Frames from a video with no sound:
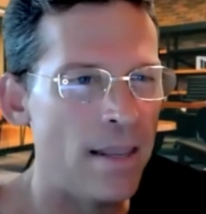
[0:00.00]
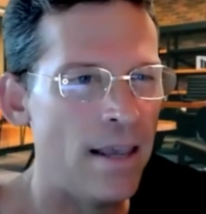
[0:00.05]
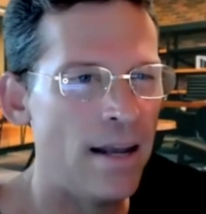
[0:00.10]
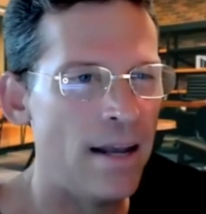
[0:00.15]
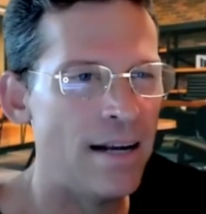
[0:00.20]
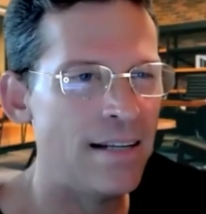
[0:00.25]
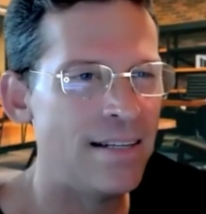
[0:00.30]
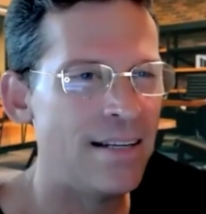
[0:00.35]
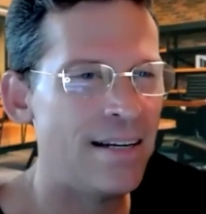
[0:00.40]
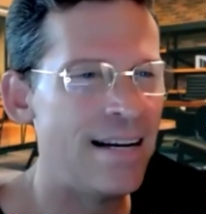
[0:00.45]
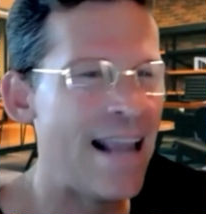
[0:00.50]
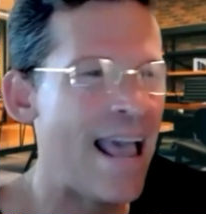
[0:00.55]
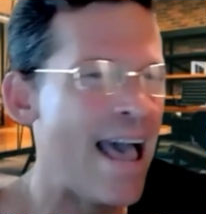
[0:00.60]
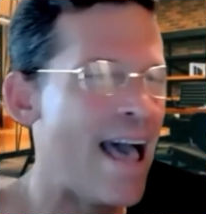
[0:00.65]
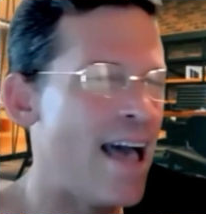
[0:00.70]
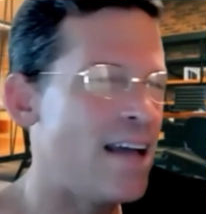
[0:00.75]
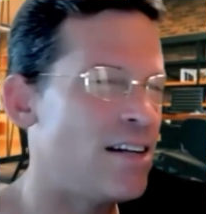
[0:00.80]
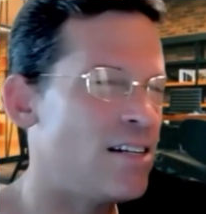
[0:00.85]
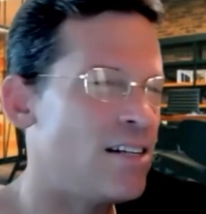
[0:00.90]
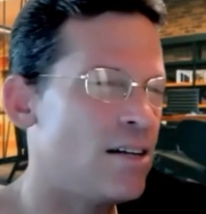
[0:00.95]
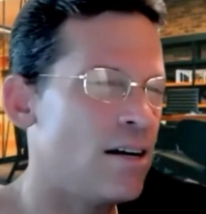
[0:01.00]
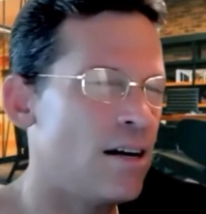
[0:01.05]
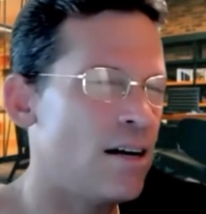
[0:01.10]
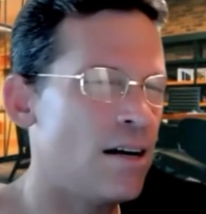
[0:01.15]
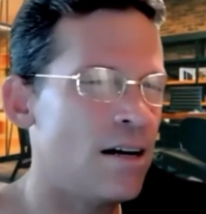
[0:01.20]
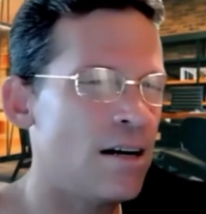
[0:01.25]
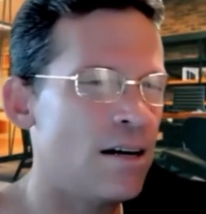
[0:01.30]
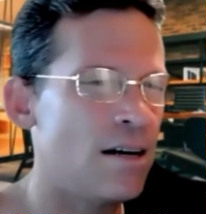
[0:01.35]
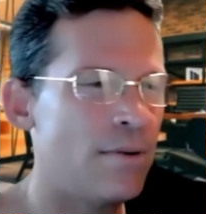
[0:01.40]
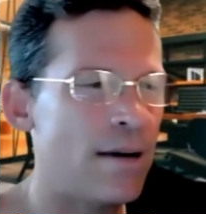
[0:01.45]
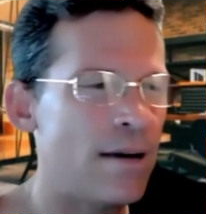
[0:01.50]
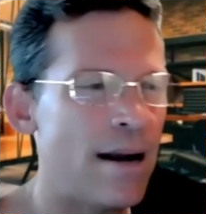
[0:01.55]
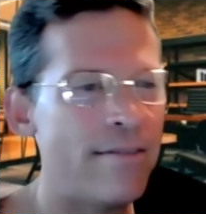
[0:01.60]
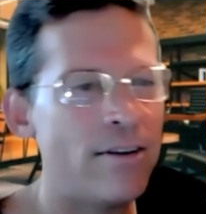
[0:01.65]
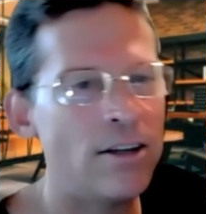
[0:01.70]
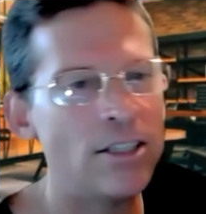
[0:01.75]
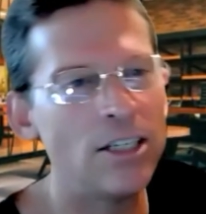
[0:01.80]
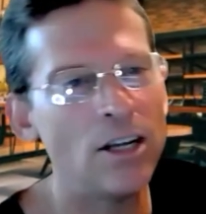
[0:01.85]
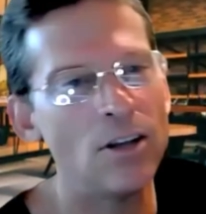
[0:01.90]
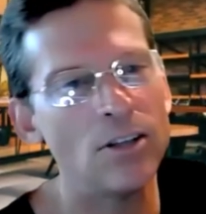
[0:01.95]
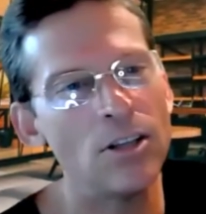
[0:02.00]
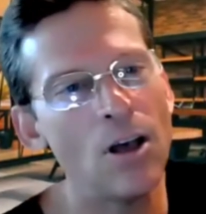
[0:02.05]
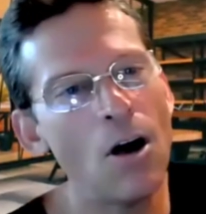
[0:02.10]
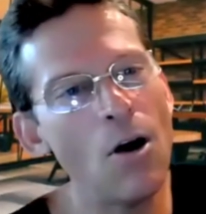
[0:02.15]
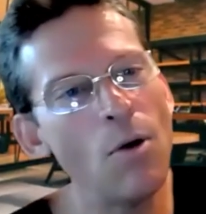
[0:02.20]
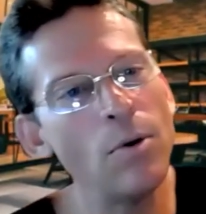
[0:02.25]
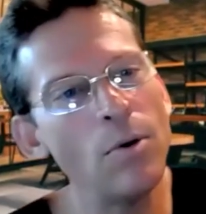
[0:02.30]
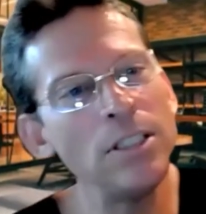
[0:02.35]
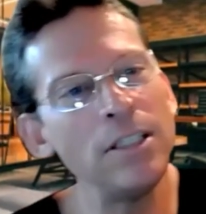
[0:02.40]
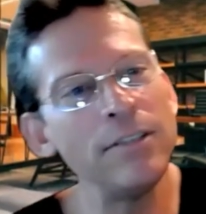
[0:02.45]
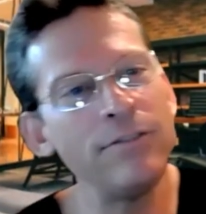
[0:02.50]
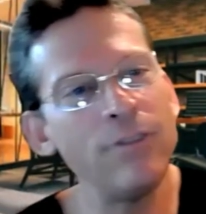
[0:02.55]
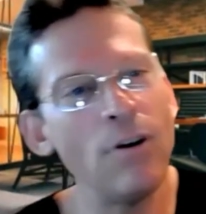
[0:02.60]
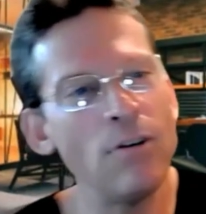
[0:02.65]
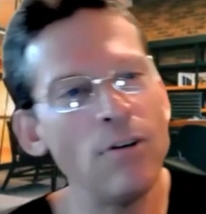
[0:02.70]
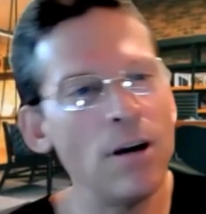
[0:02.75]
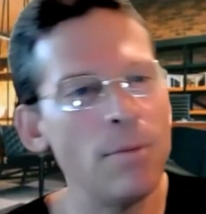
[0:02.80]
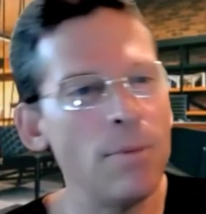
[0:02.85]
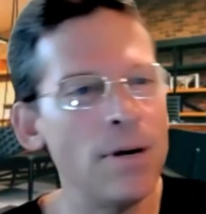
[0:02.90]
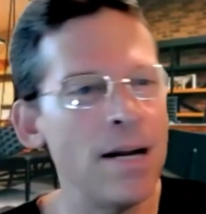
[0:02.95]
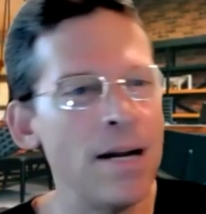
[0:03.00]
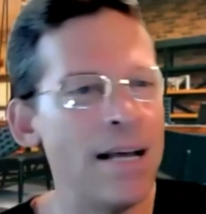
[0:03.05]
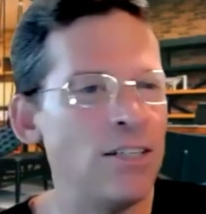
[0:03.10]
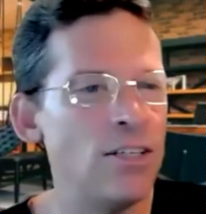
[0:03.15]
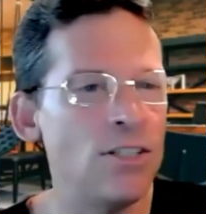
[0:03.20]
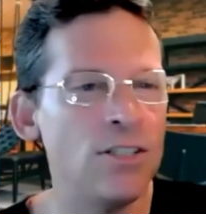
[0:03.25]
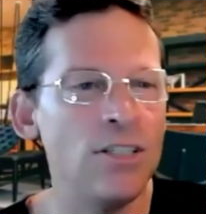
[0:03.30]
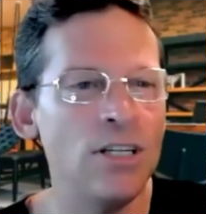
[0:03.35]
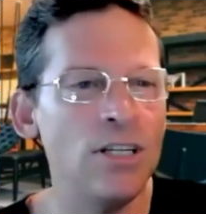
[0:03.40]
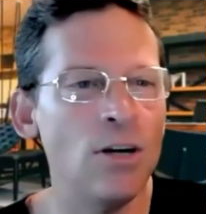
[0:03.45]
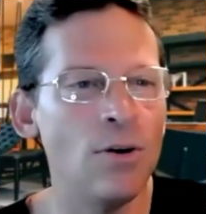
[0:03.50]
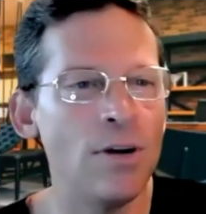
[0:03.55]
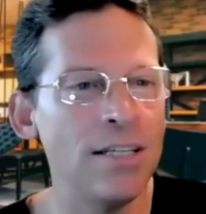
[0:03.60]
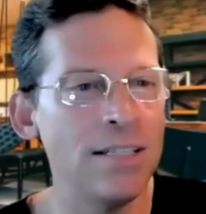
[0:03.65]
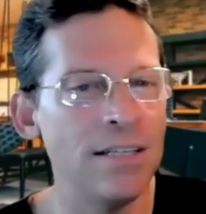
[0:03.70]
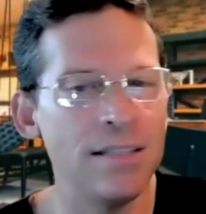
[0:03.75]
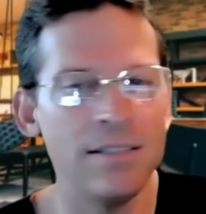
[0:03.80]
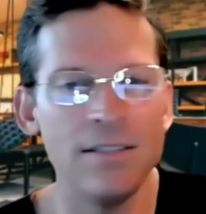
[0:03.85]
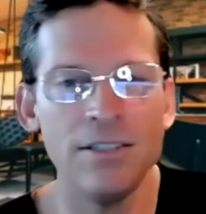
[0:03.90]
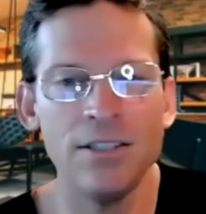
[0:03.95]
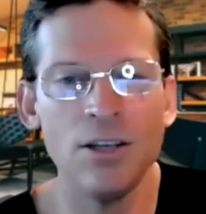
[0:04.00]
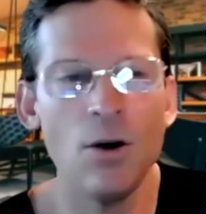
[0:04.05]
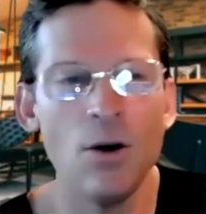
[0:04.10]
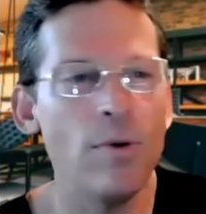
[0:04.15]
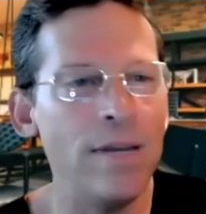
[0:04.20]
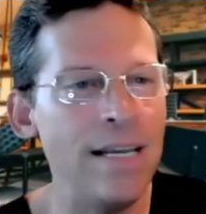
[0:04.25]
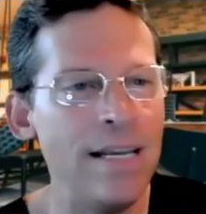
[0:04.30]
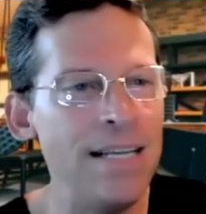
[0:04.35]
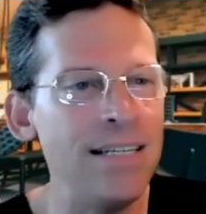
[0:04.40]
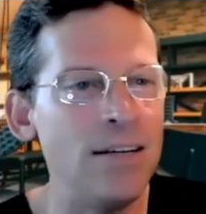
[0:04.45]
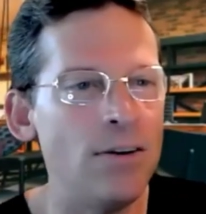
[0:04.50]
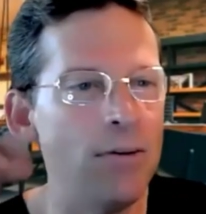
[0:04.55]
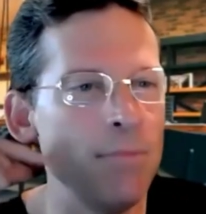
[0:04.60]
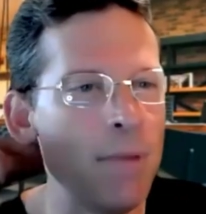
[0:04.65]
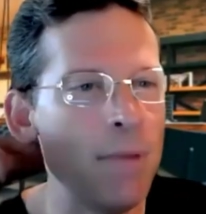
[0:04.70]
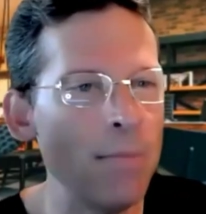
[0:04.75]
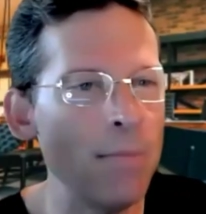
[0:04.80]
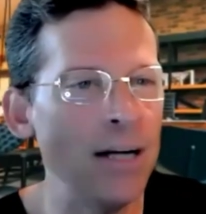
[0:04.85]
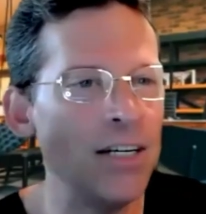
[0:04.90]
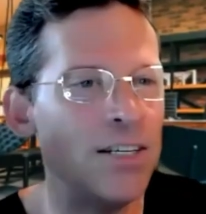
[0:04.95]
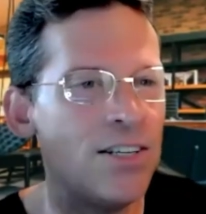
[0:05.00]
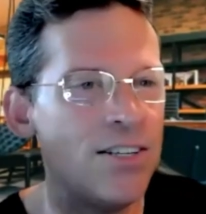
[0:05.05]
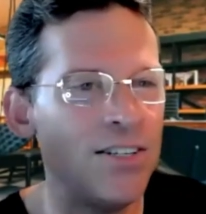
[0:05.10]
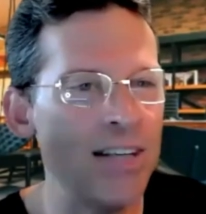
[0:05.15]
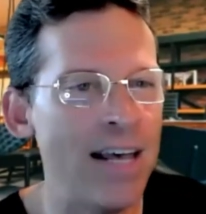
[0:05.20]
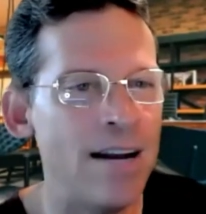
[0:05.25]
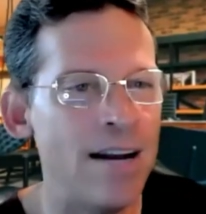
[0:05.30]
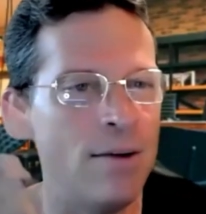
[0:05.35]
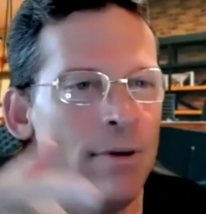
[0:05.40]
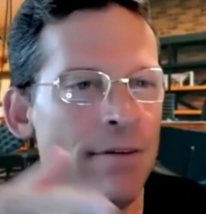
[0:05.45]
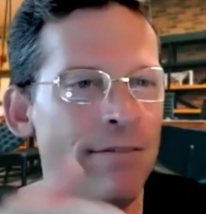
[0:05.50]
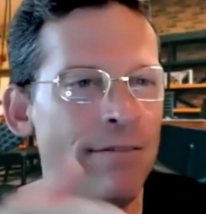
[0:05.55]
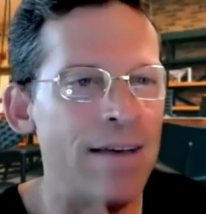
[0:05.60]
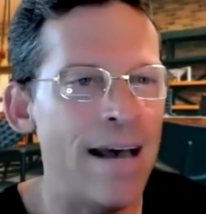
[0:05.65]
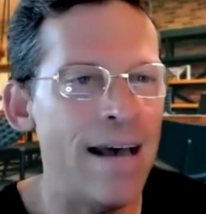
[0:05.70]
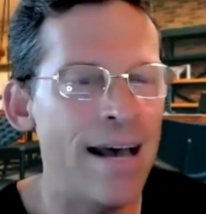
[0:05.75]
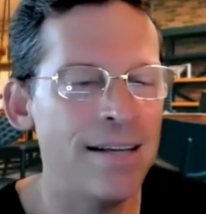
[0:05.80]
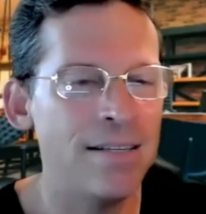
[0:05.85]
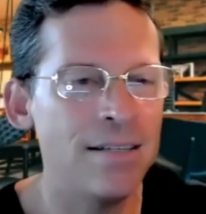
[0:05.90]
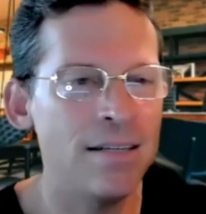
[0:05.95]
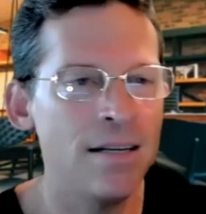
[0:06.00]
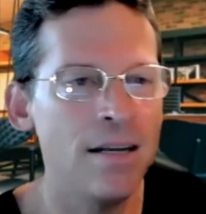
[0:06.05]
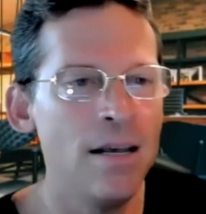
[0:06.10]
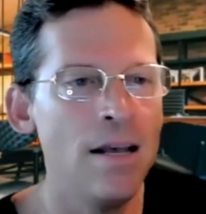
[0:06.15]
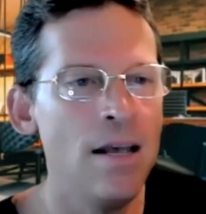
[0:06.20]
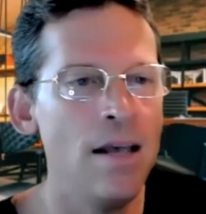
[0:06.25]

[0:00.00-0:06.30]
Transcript: And I said, Yeah, sure, whatever. She goes, Oh, what's your phone number? And I just, you know, because it's so easy to remember, I just said it real fast.